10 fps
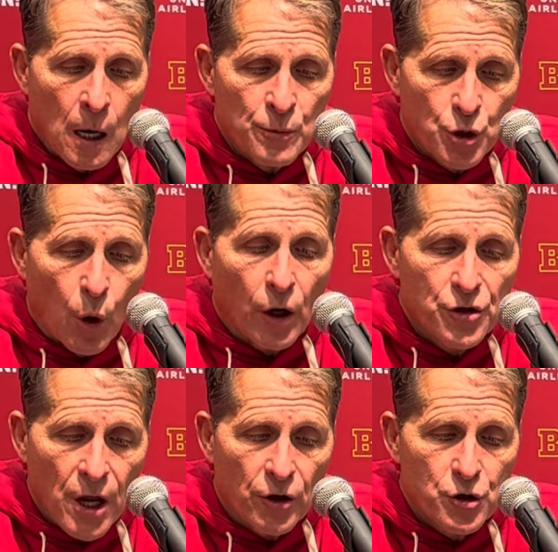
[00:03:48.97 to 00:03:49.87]
So our
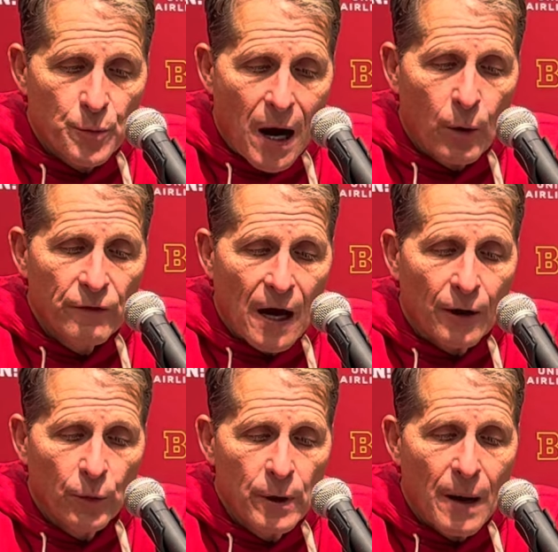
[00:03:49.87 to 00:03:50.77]
center spot, we've got
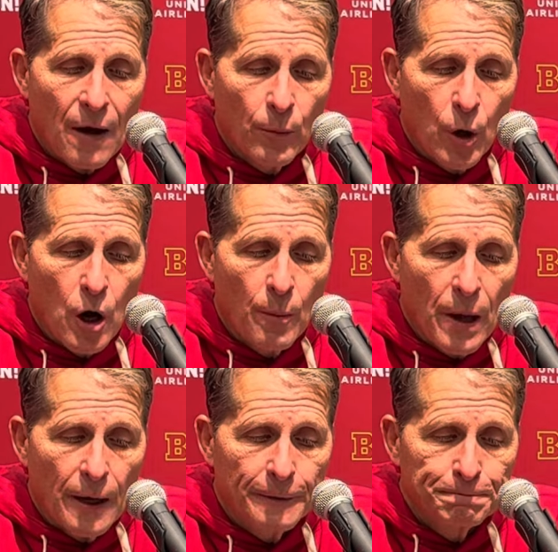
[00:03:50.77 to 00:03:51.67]
to rebound the ball
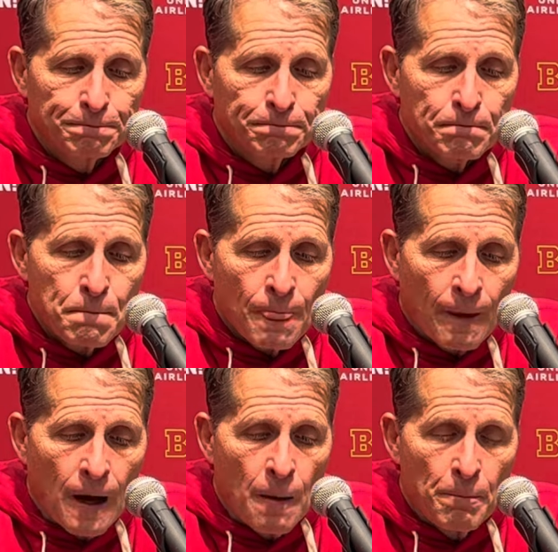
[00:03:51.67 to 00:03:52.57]
better.
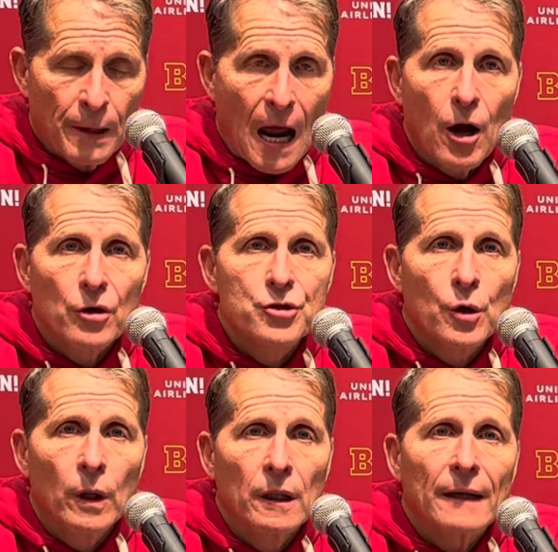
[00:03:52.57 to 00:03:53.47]
But I also
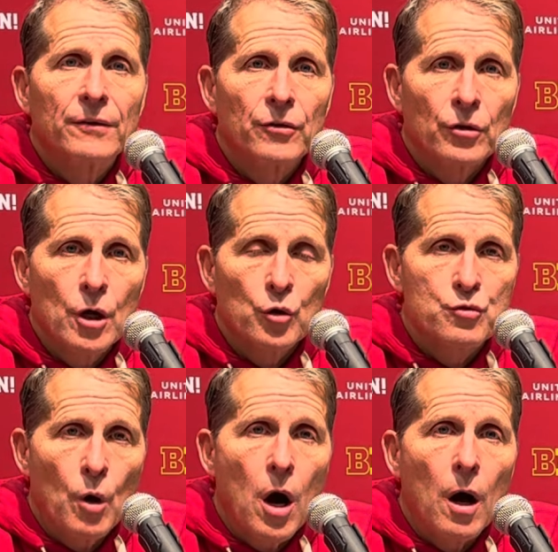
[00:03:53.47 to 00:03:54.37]
elected to go
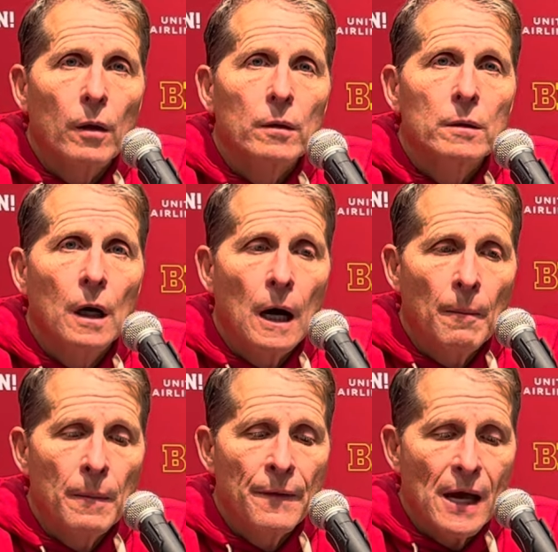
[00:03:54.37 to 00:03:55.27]
small.
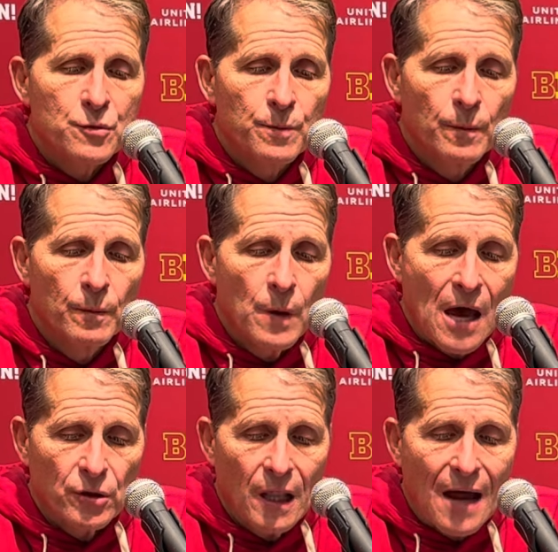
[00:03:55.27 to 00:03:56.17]
And that
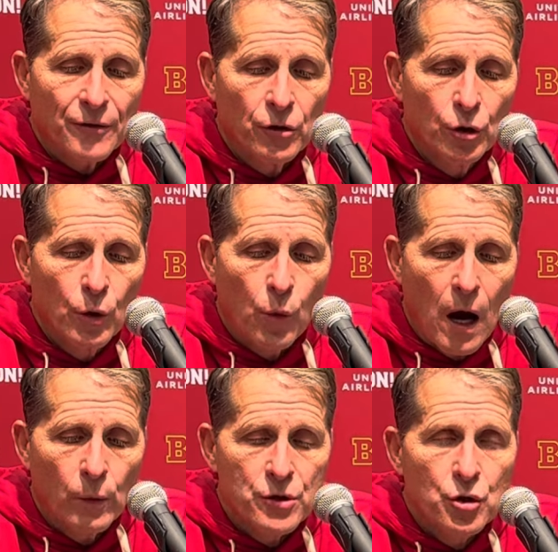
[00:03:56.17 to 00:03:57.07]
has a lot to do with
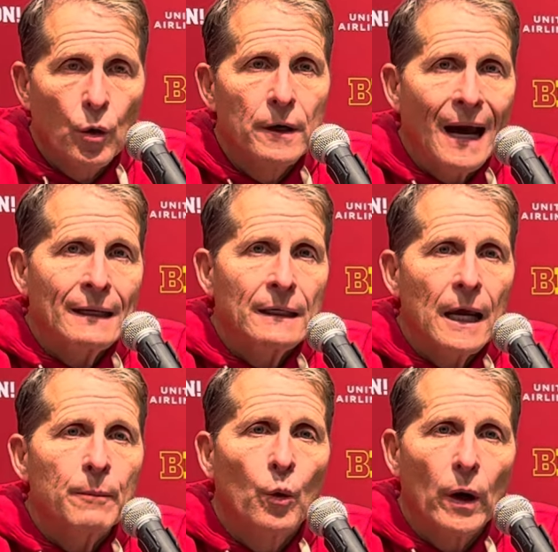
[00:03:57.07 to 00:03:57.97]
why we scored
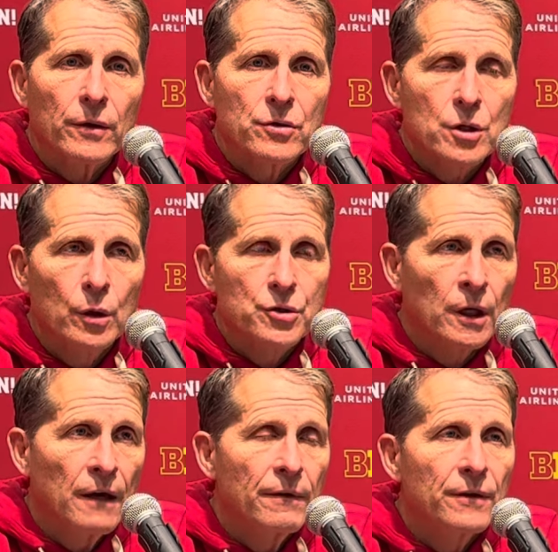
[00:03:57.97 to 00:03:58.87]
98 points. So it's a
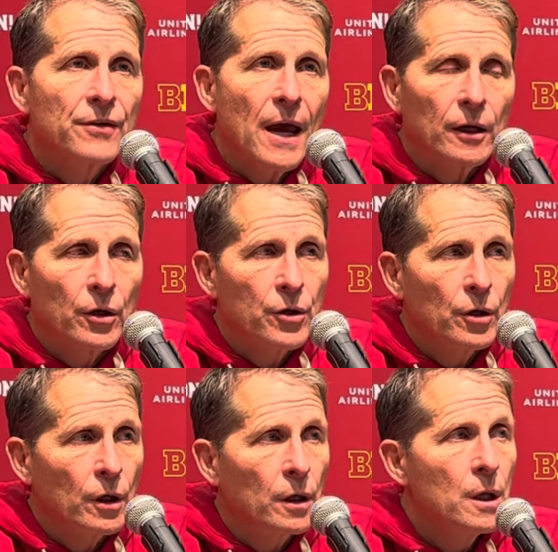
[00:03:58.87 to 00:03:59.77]
give and take. Are you
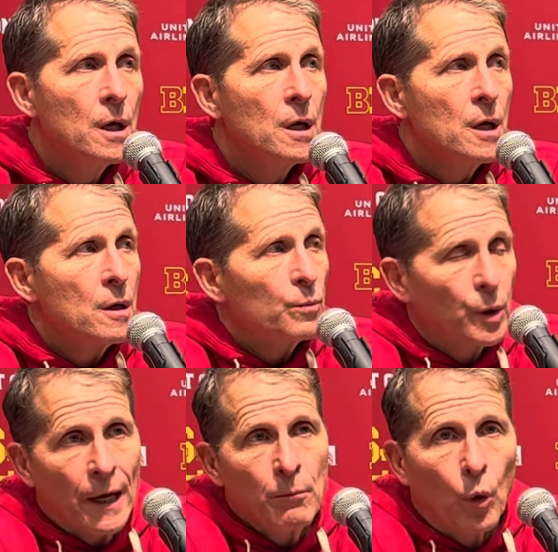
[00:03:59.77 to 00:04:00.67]
going to
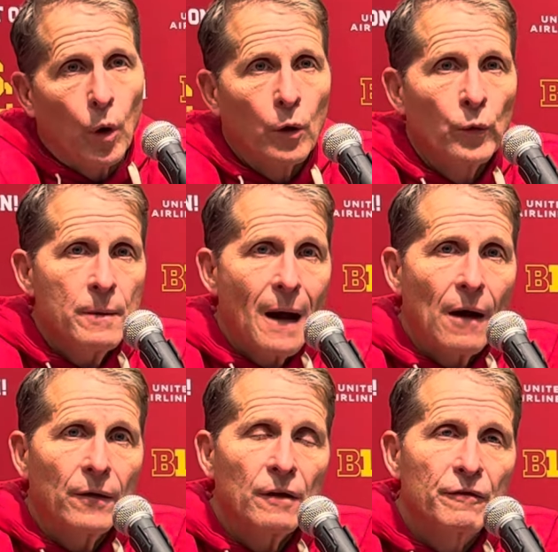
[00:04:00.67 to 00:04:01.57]
play more
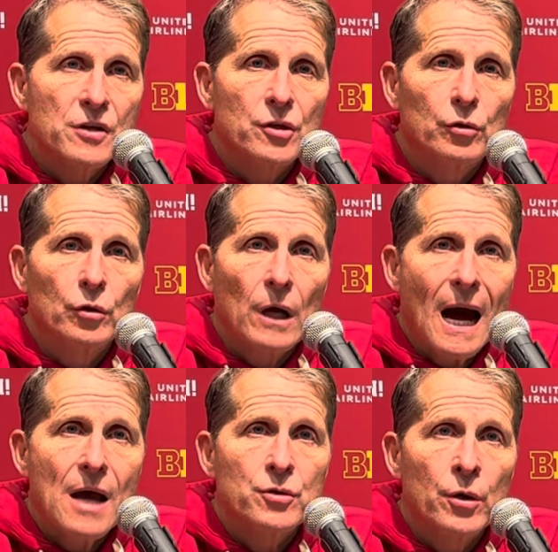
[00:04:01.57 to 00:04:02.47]
rebounding physical
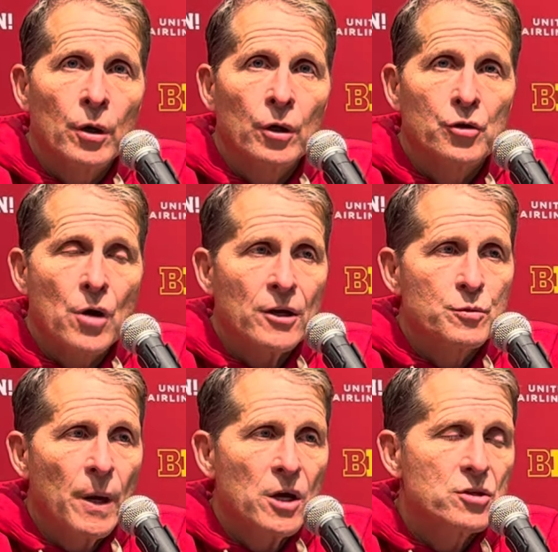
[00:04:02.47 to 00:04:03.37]
guys, or are you going to try to
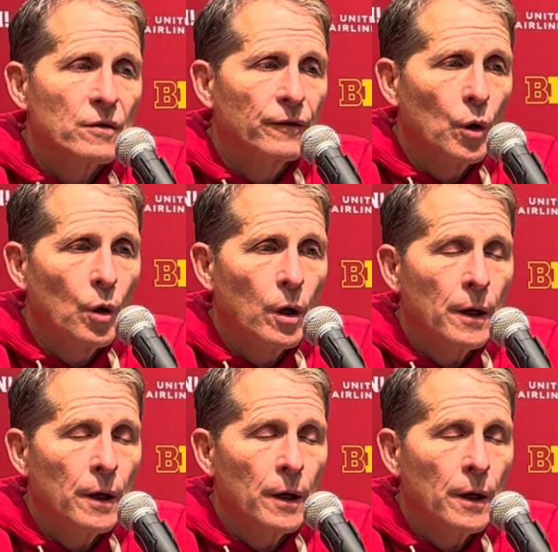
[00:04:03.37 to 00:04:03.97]
space the floor